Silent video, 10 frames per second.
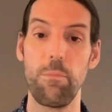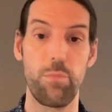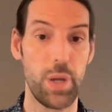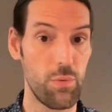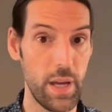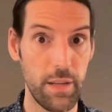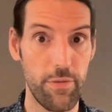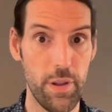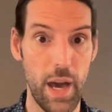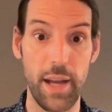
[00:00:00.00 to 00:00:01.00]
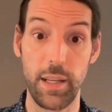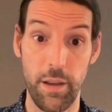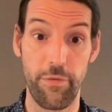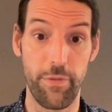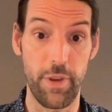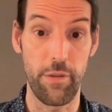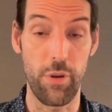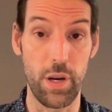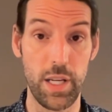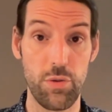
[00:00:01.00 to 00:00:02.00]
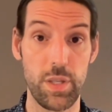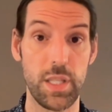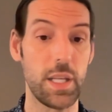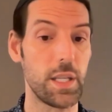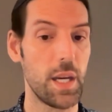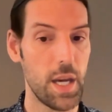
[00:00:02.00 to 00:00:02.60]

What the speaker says: Be ready for that if you're interested.